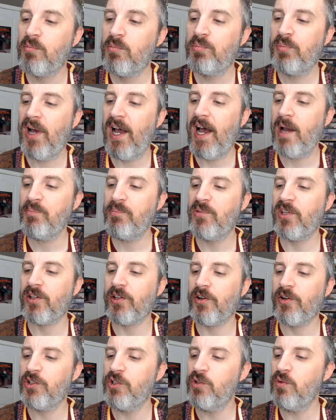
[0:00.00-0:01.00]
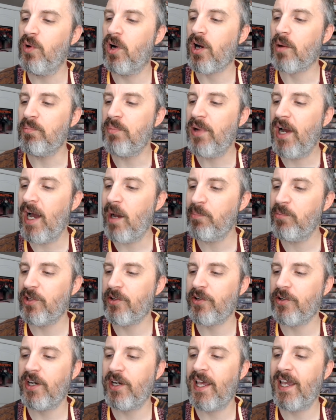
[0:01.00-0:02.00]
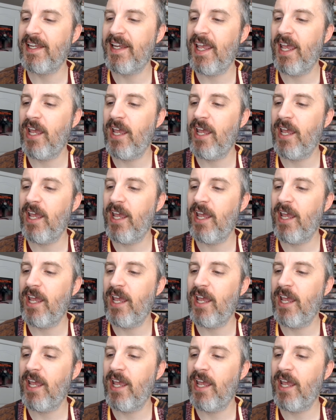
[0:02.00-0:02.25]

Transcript: popular. You are popular tonight.